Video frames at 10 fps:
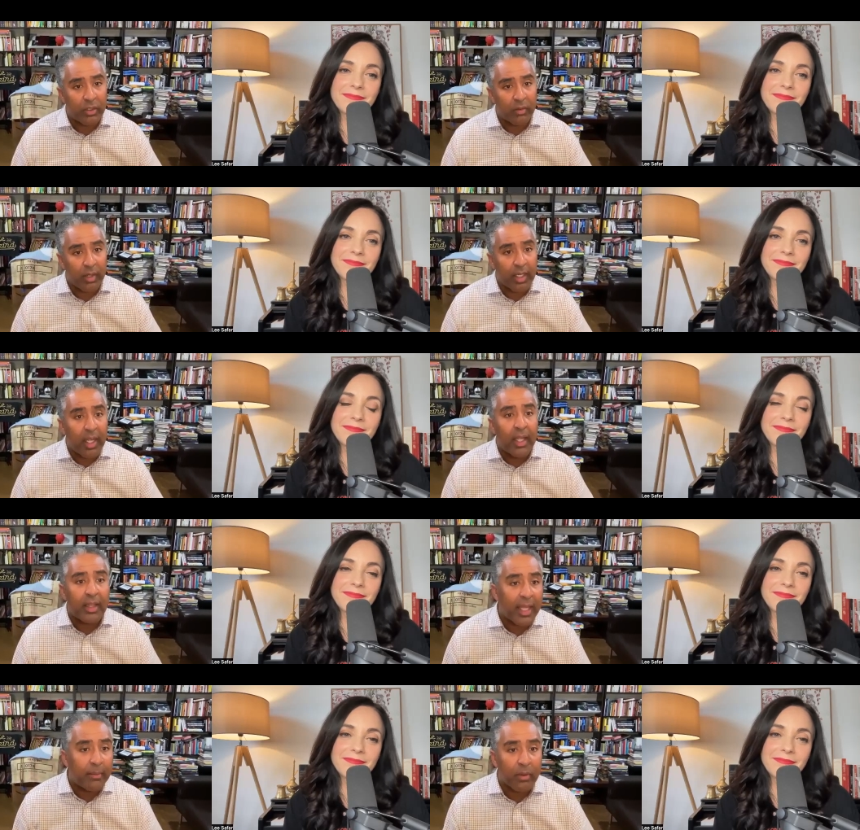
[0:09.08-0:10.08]
Speaker 1: right?
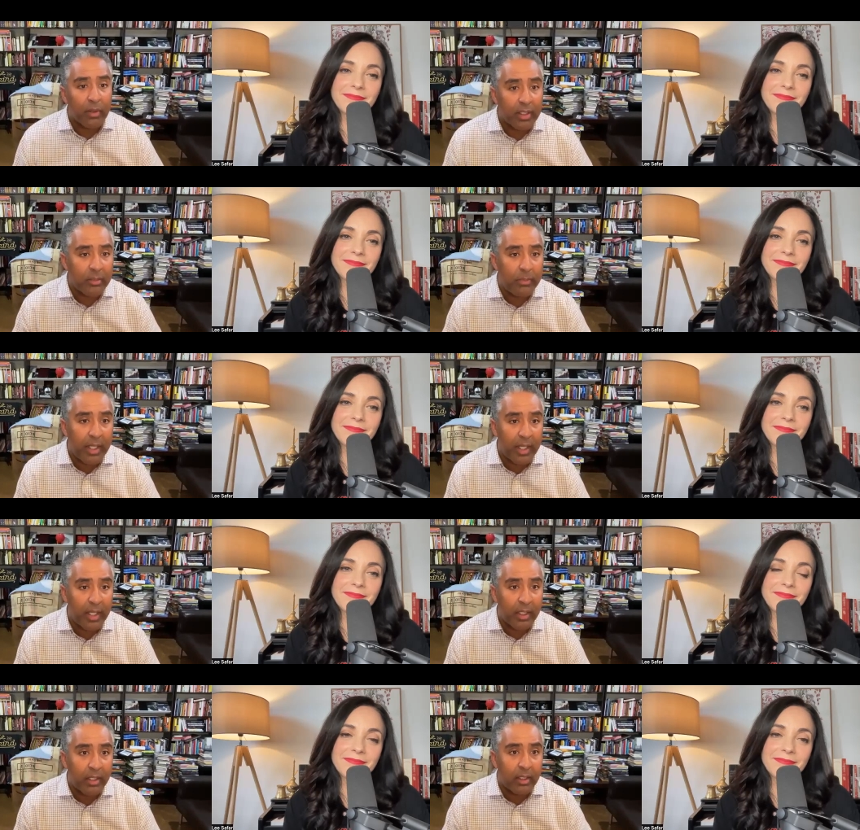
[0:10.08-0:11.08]
Labor is
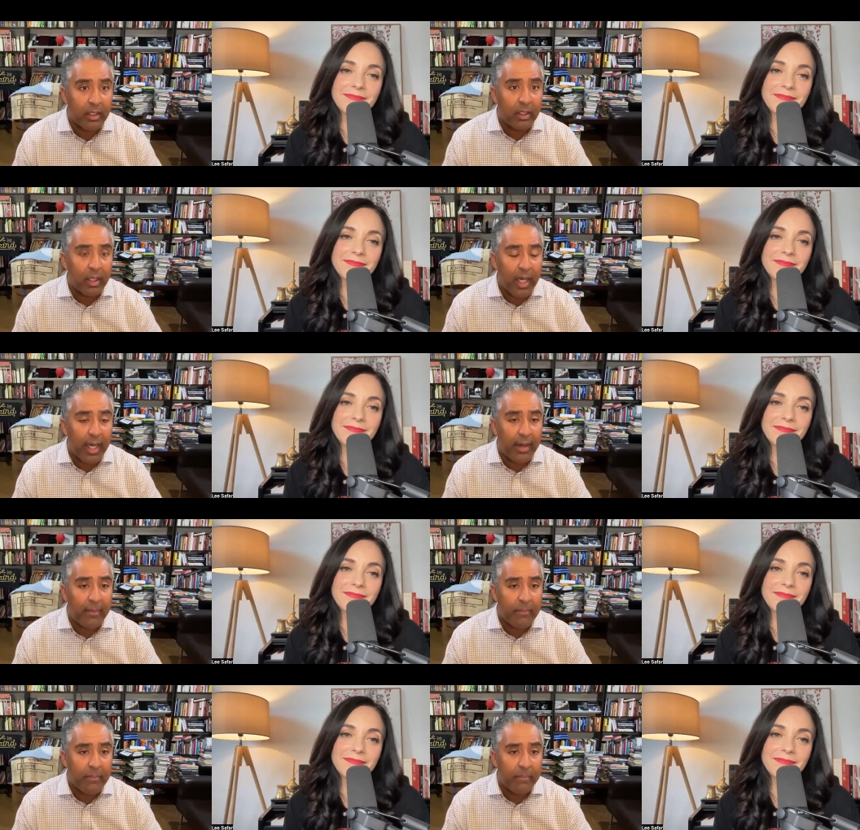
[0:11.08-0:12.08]
being
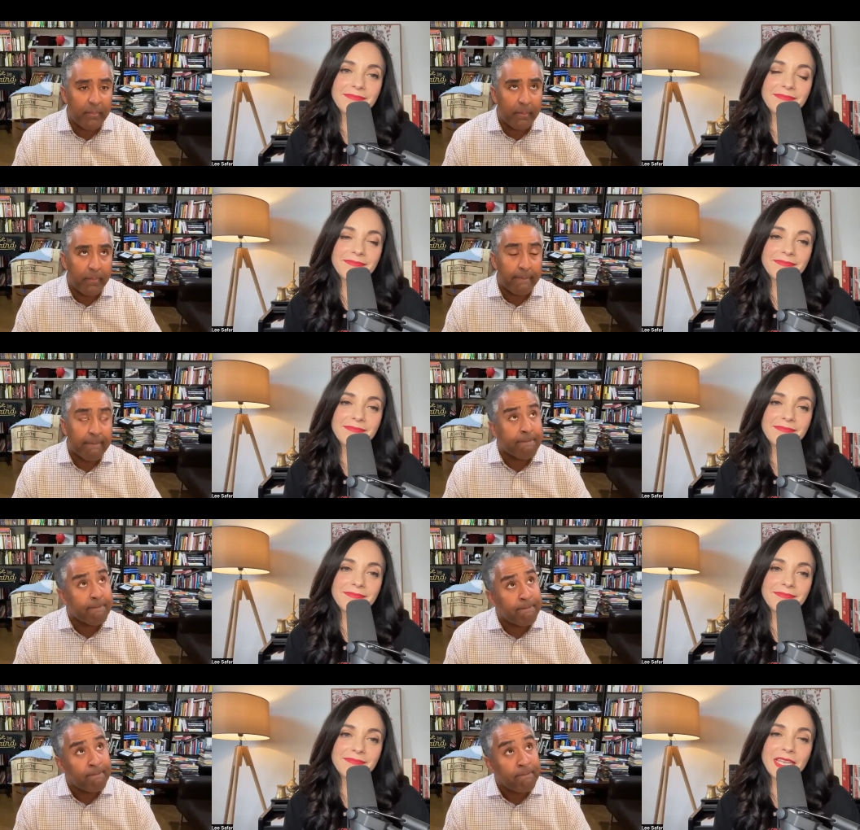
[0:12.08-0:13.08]
um,
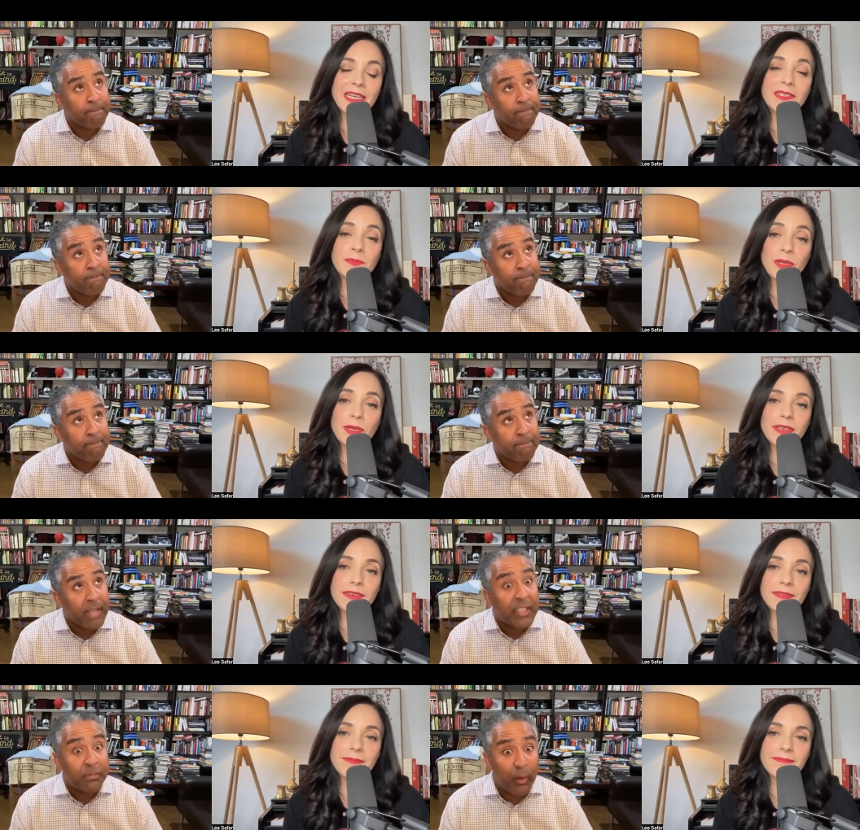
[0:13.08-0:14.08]
exploited.
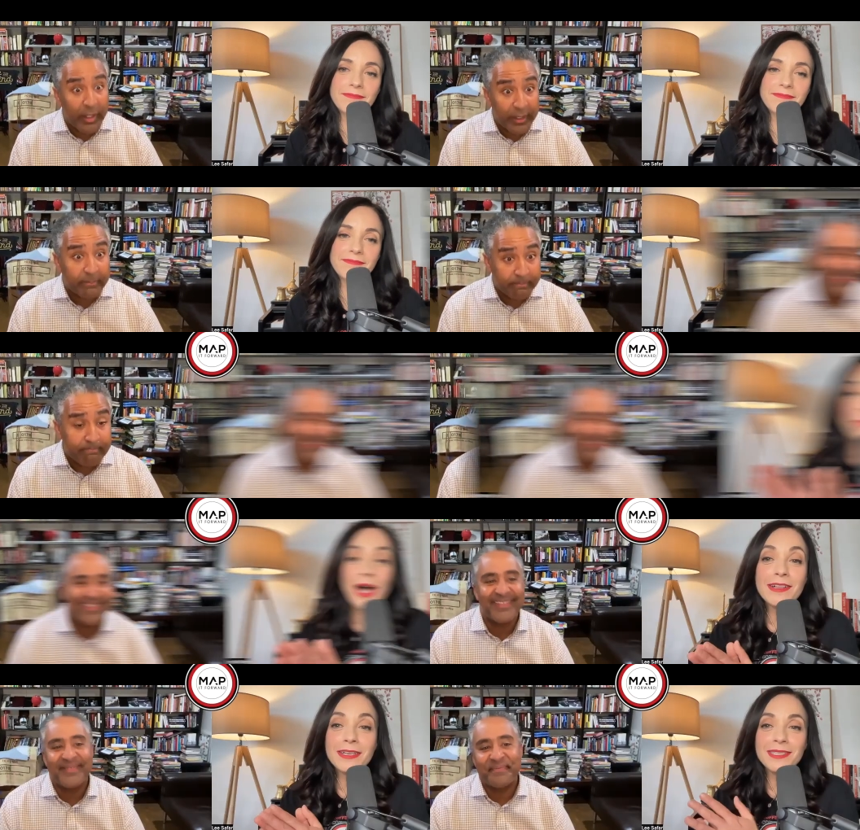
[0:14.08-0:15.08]
Exploited.
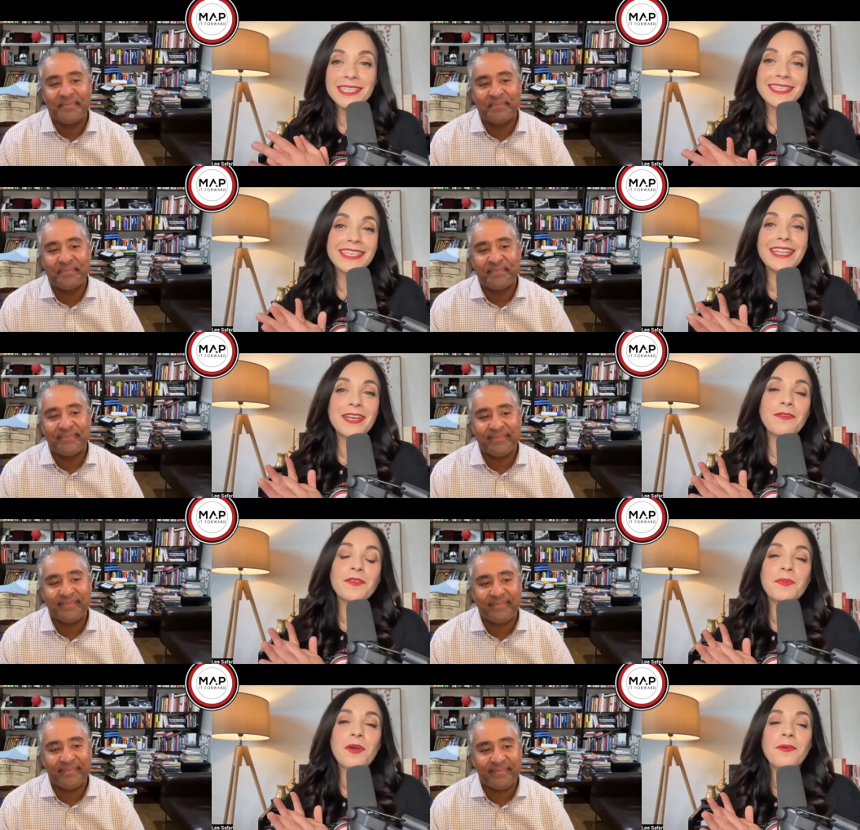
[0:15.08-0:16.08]
Speaker 2: Welcome to the Daily
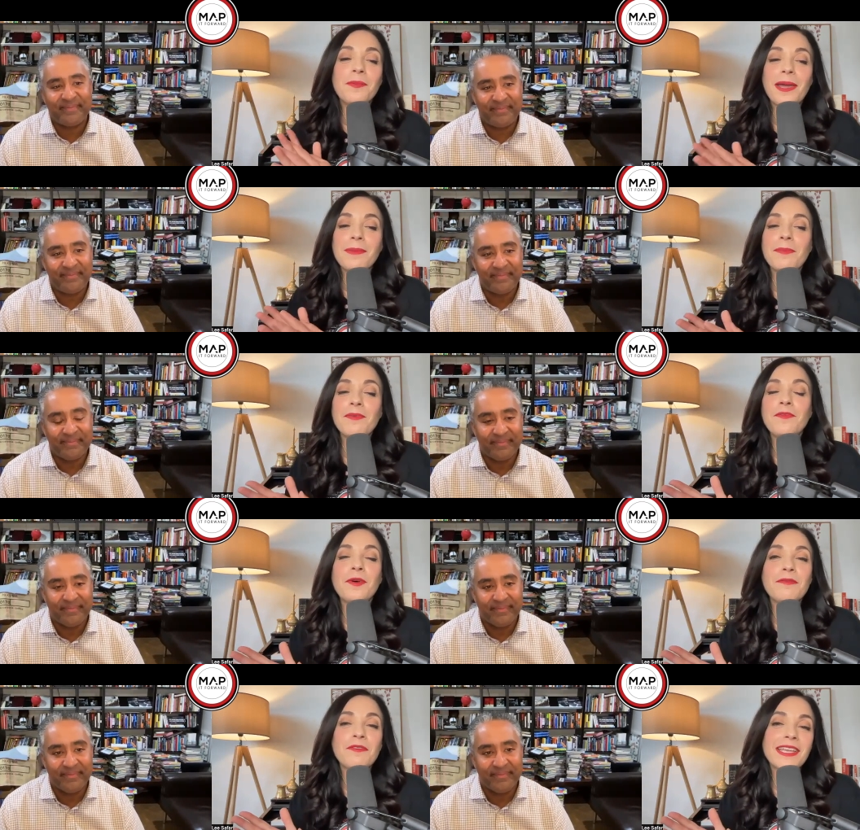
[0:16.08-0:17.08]
Coffee Pro by Map It
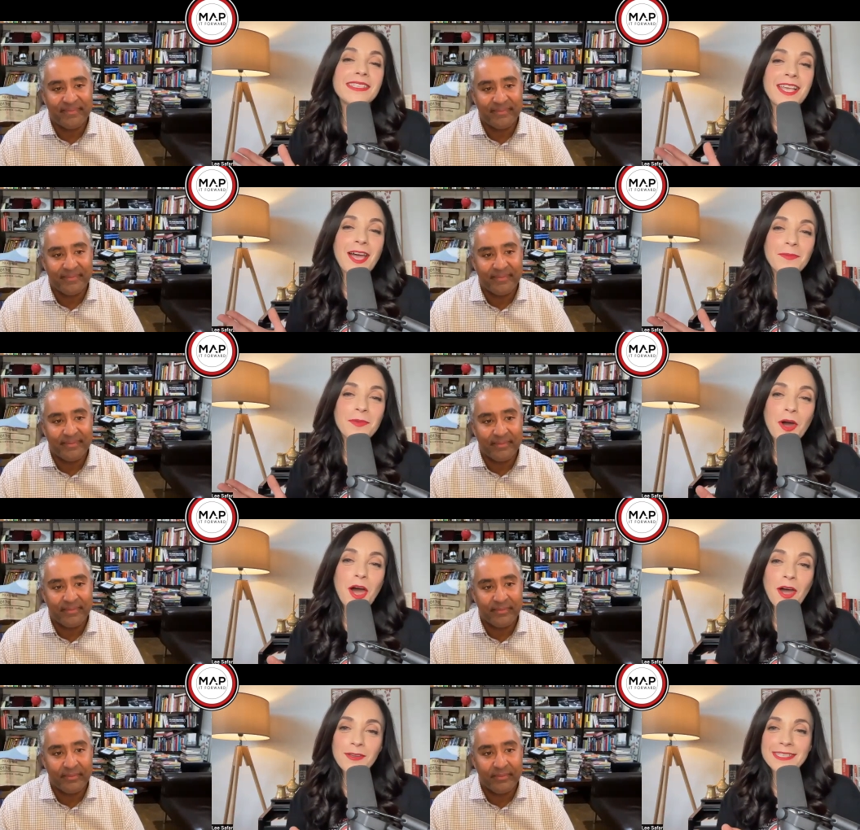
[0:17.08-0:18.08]
Forward, friends. I'm your
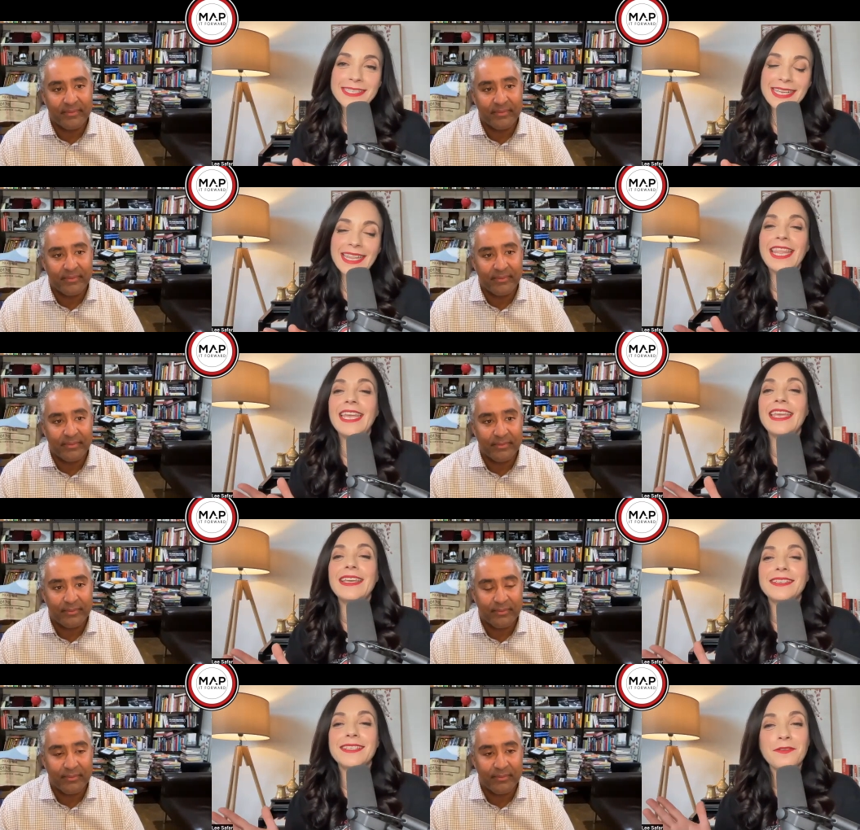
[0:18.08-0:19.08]
host,
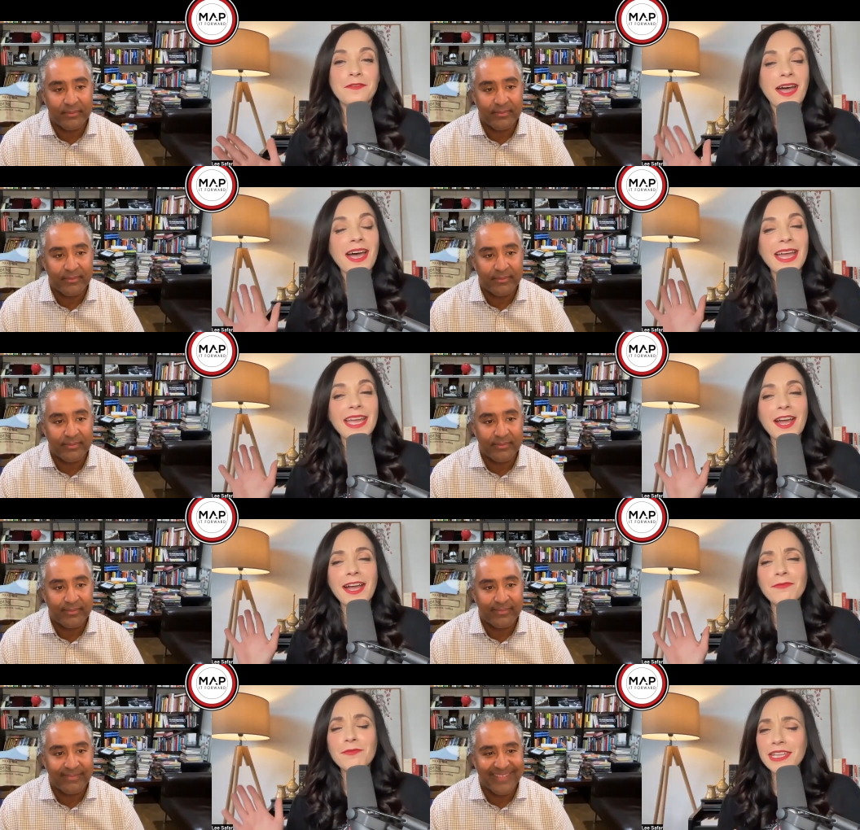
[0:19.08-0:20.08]
Lee Safar, and
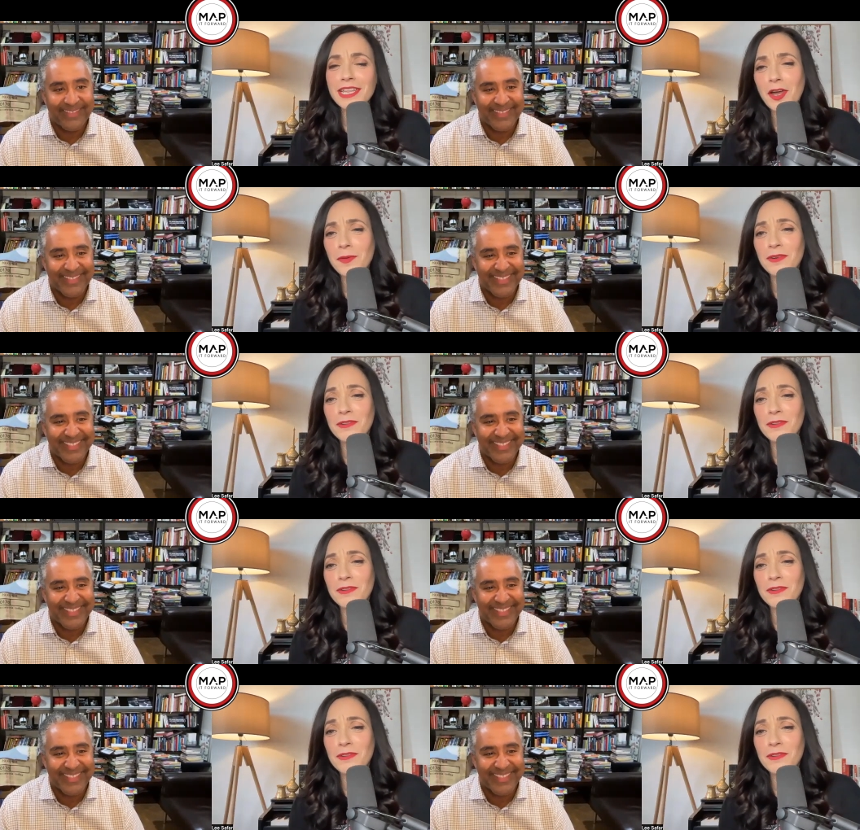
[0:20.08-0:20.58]
I really hope